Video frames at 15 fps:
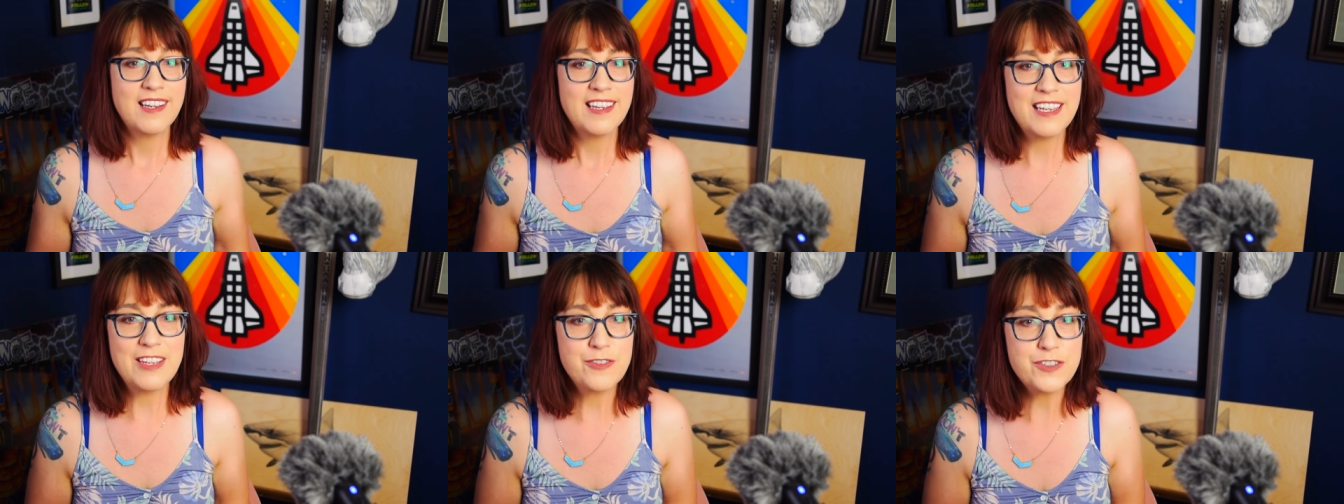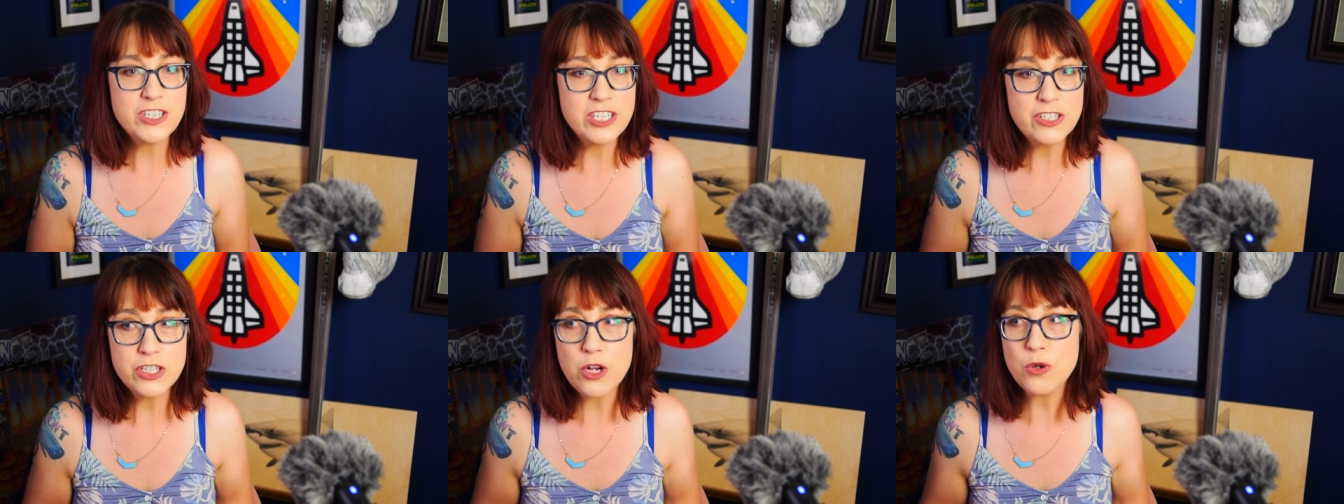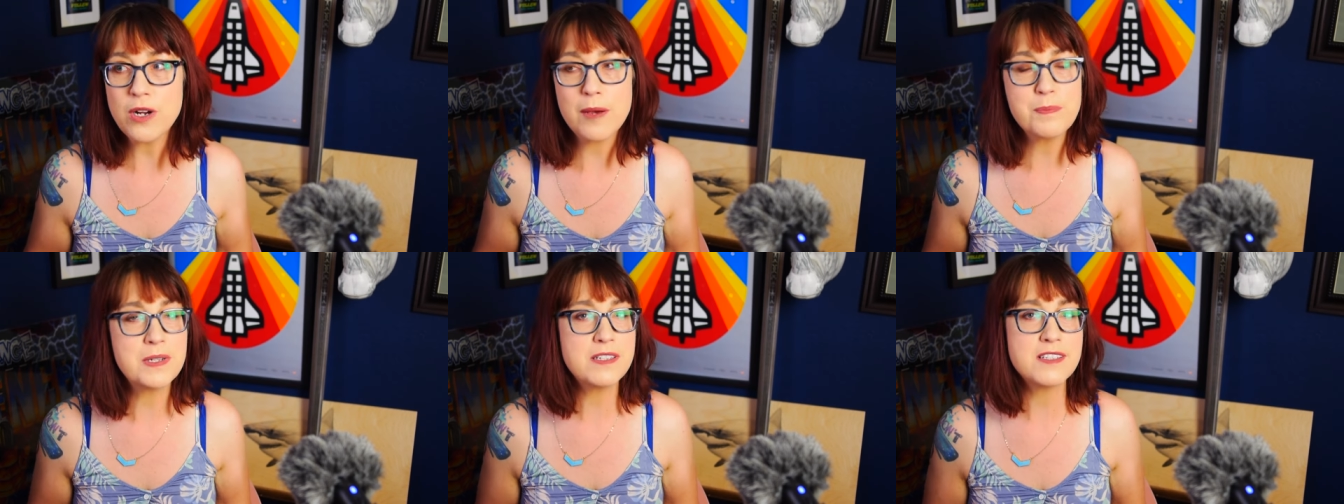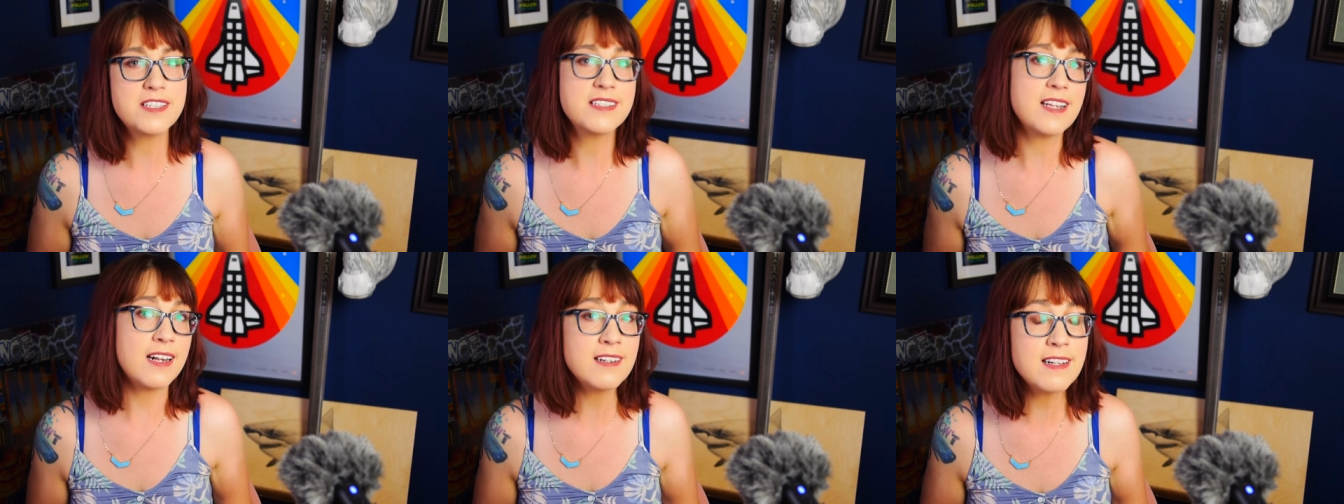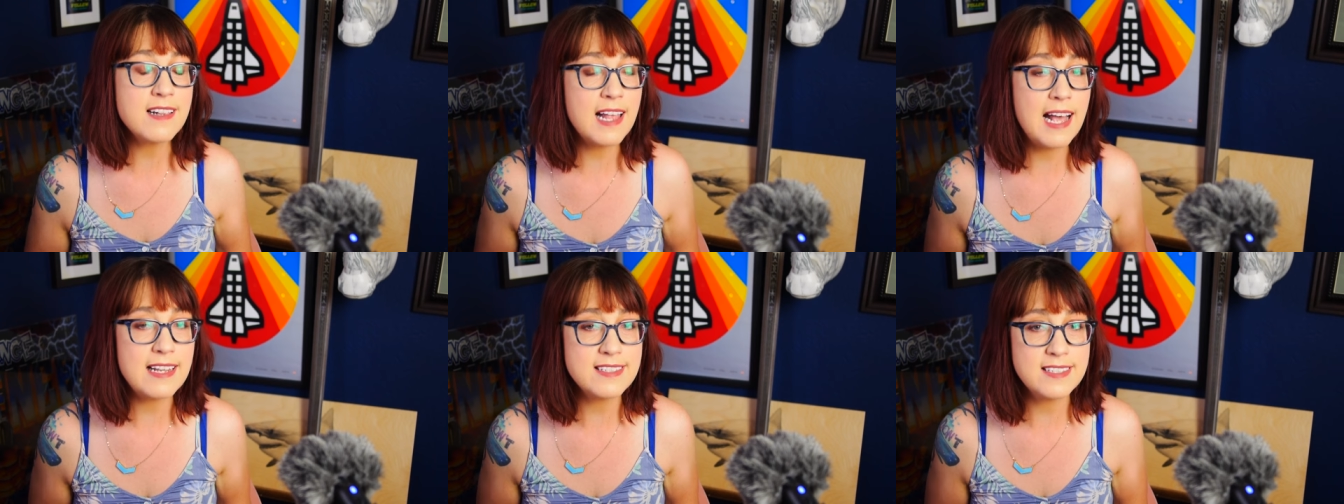If she showed up in
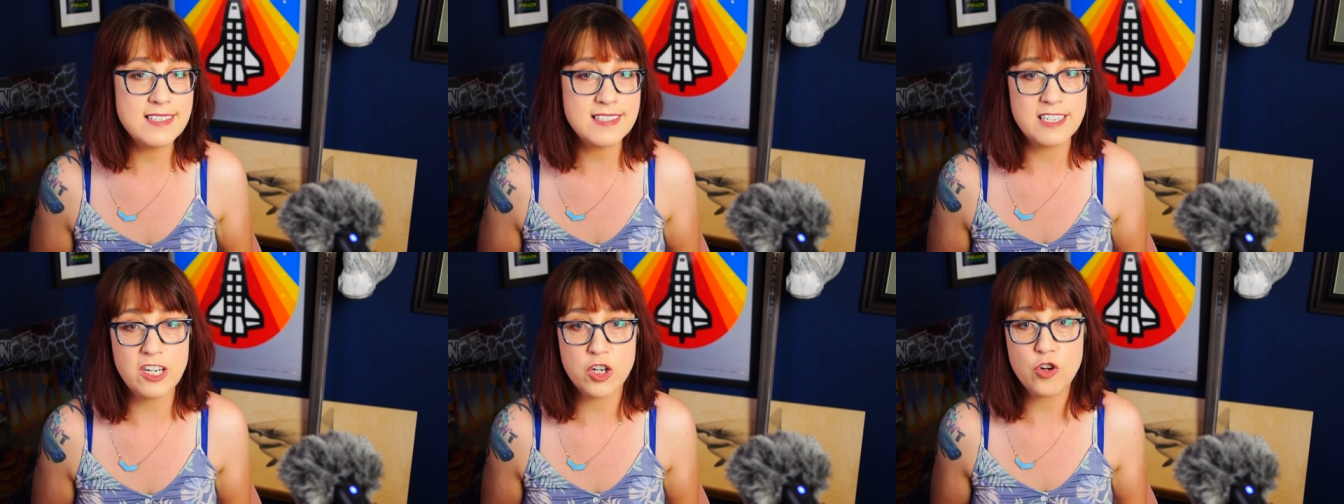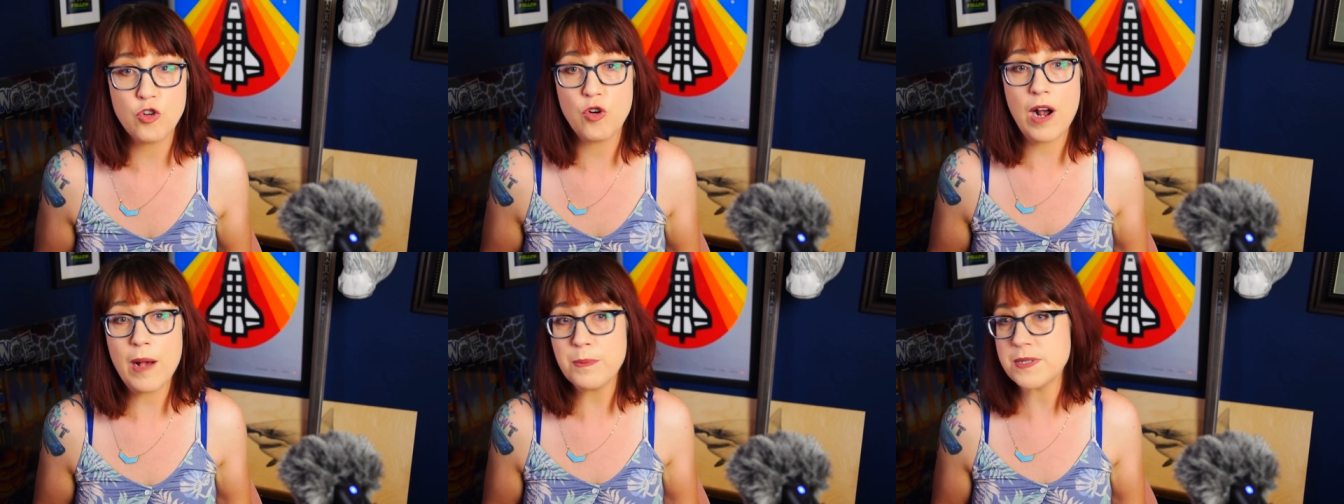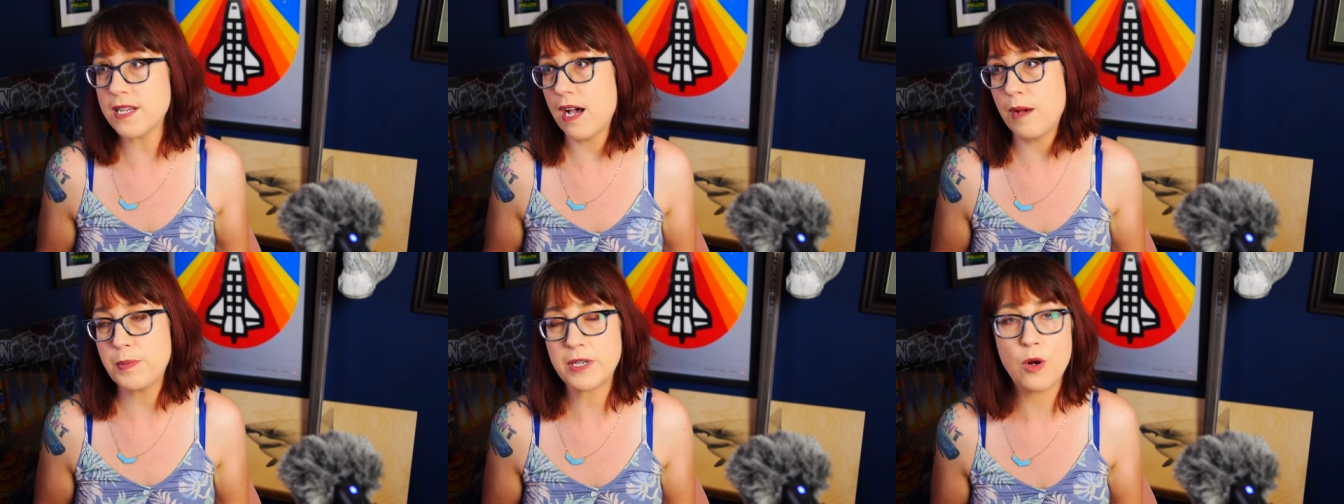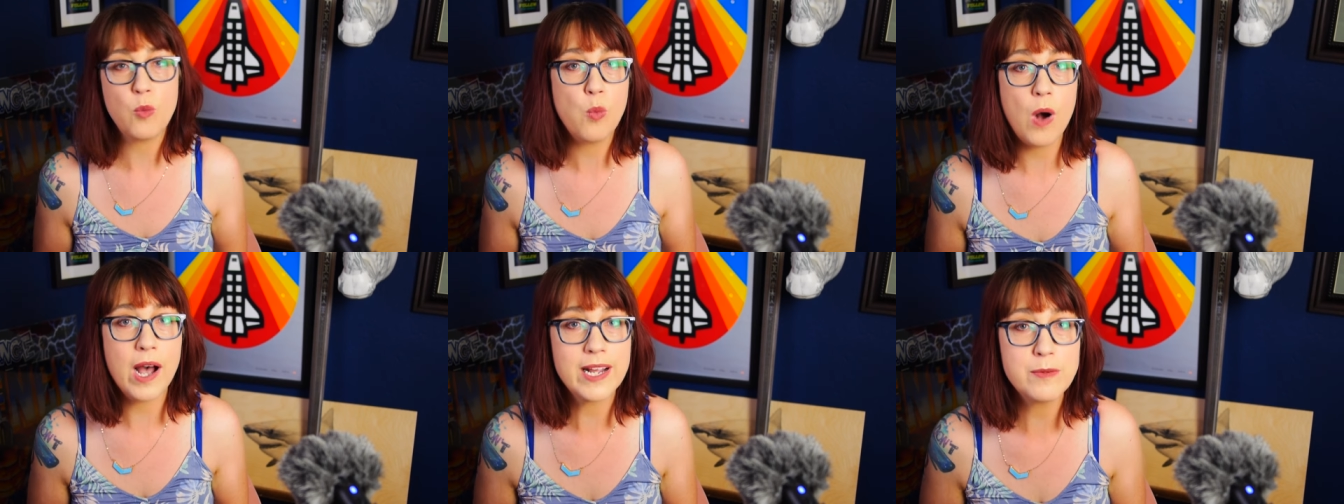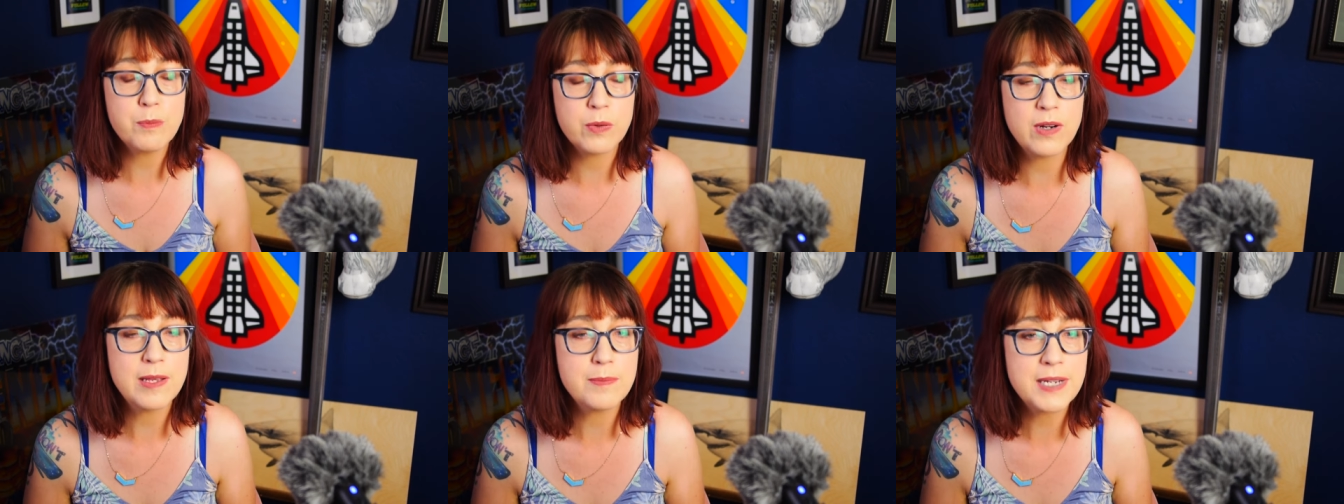sunglasses and a crop top and a
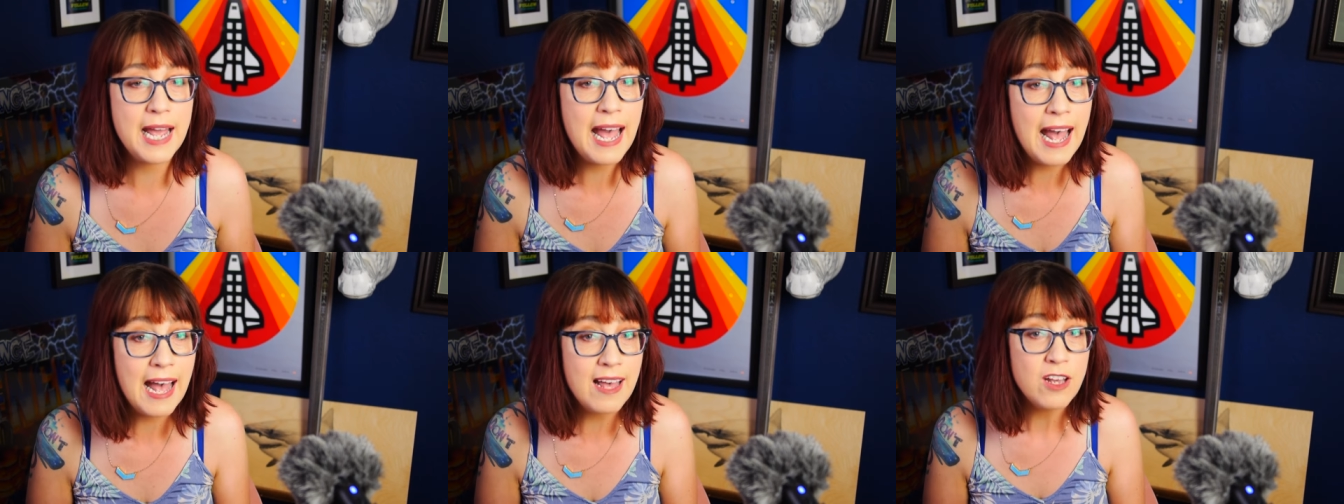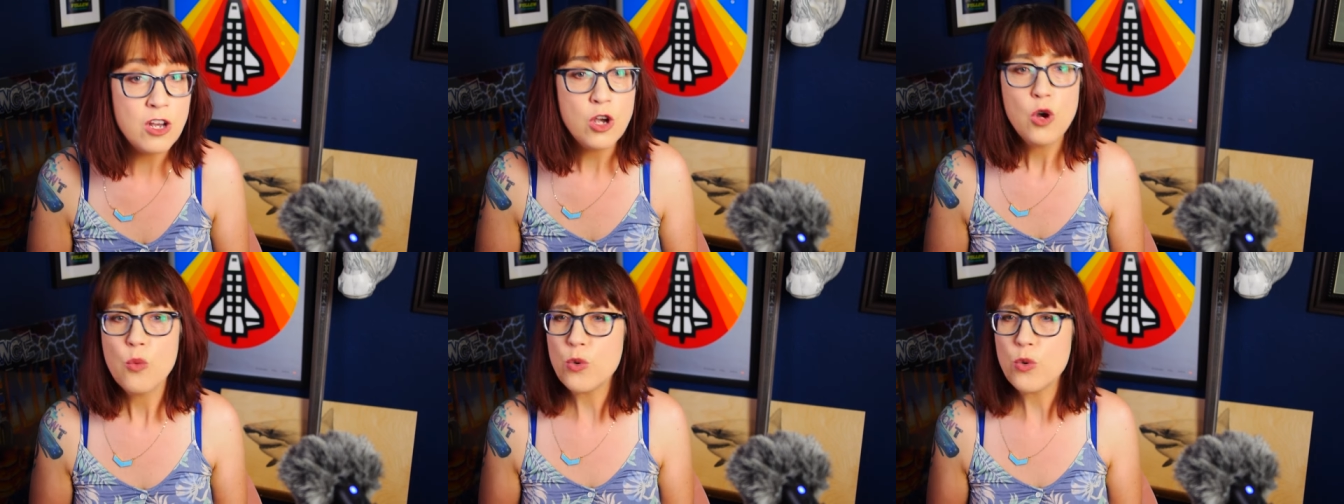wide-brimmed hat,